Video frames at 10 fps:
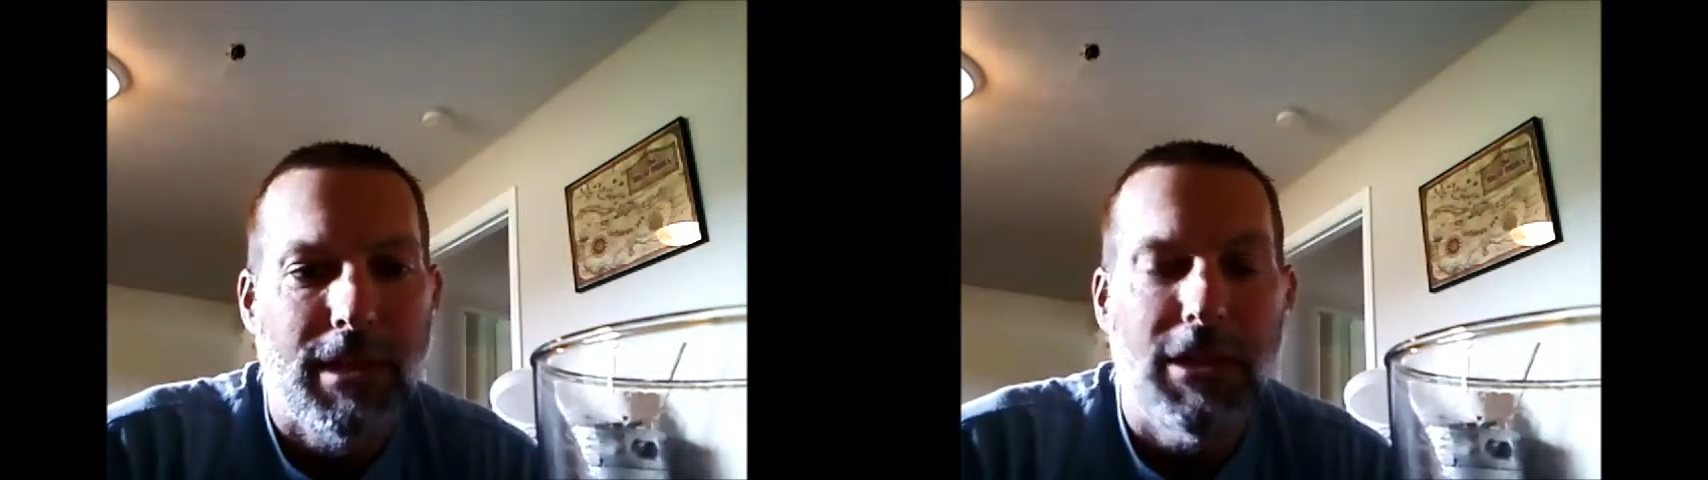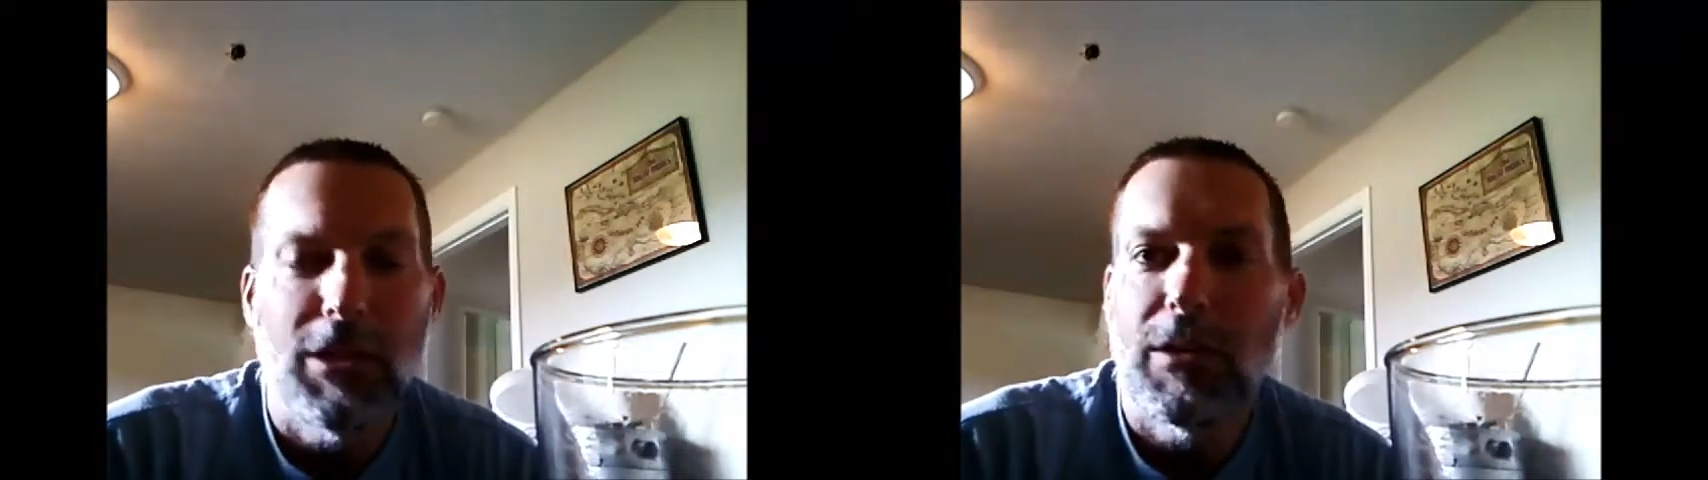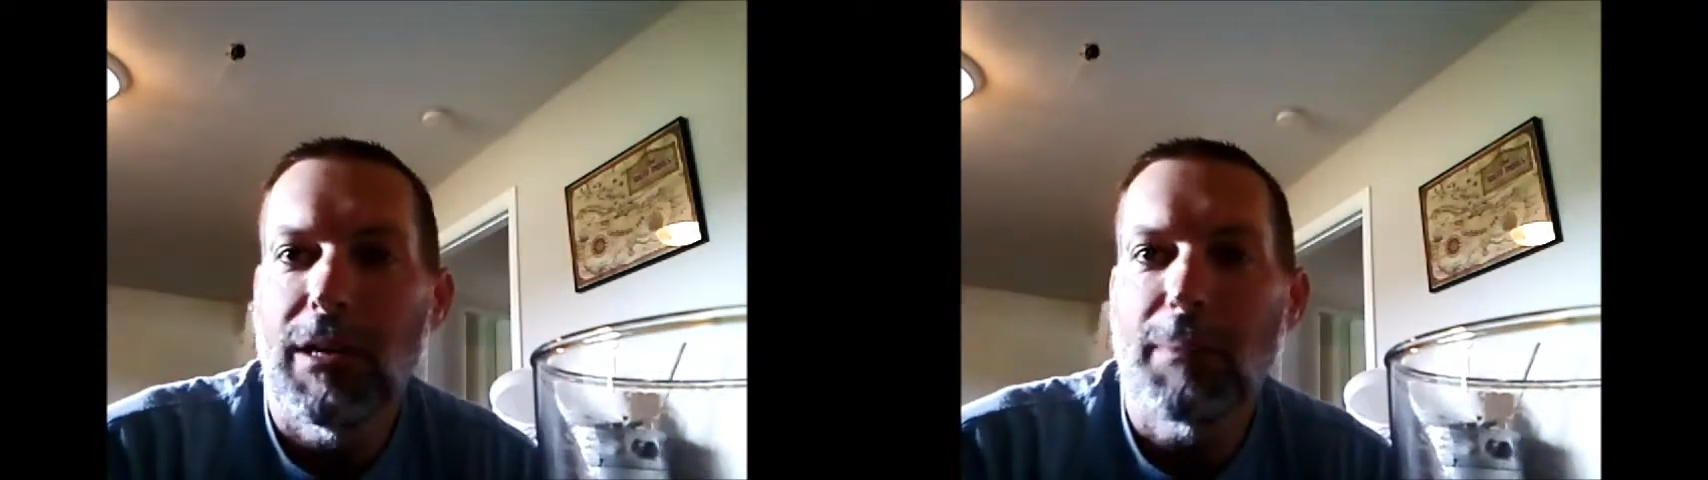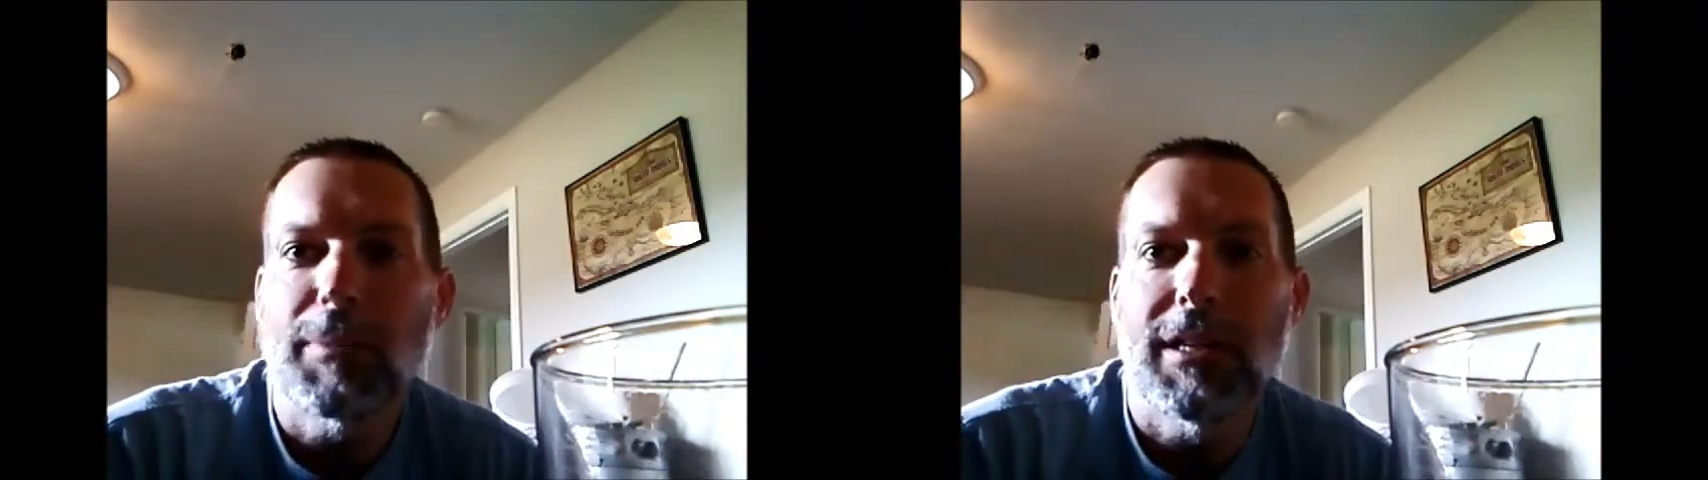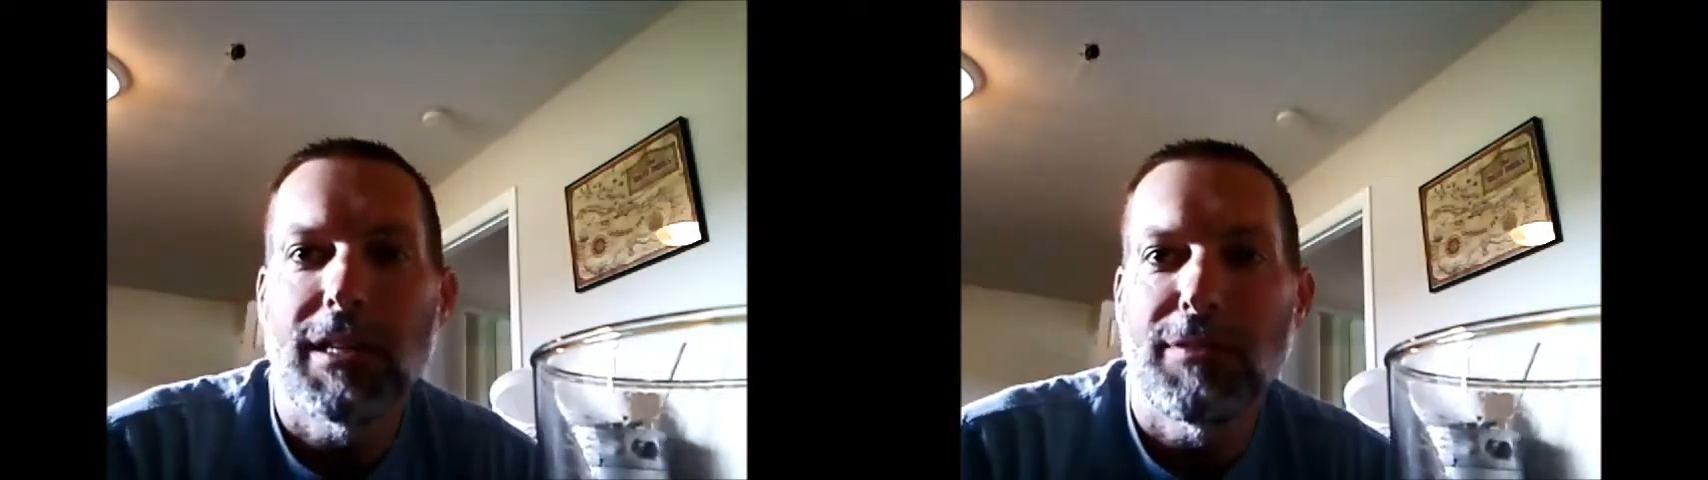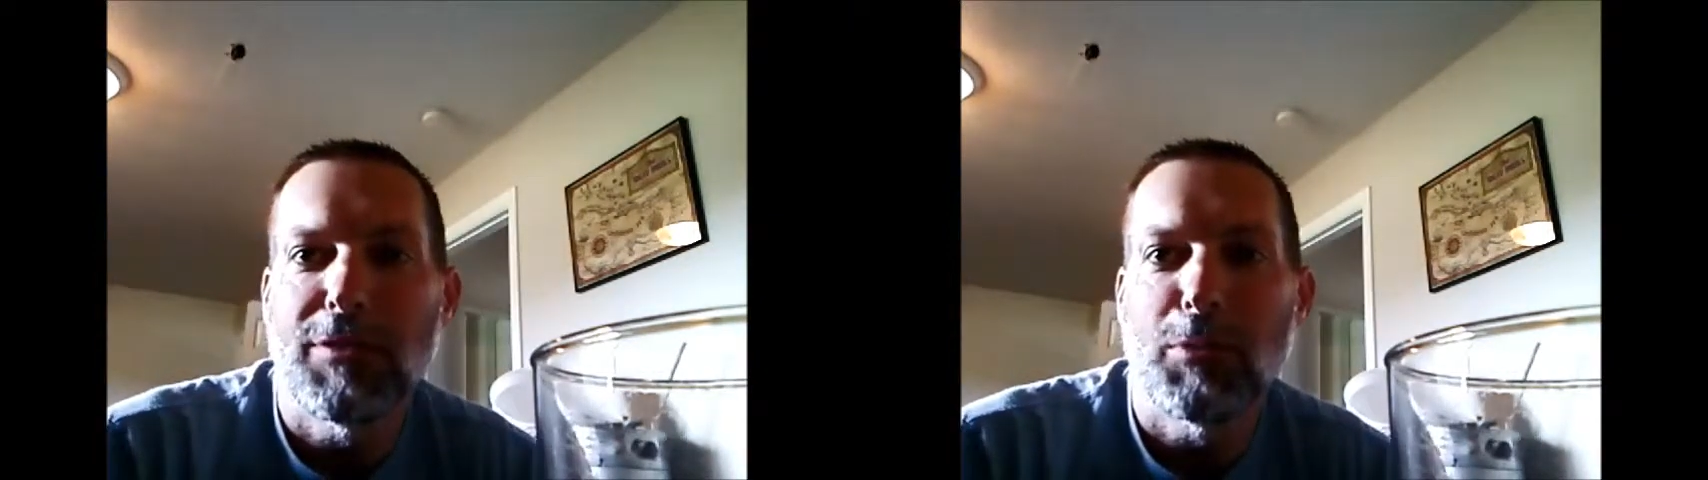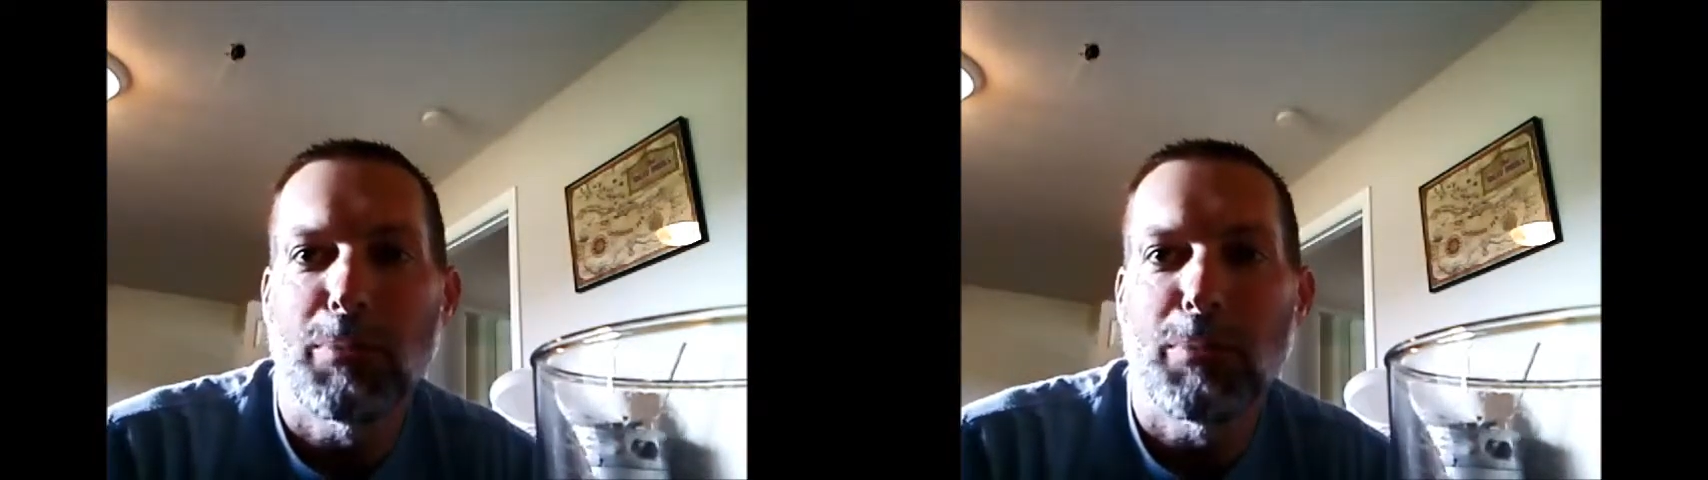you know what? I'm going to give you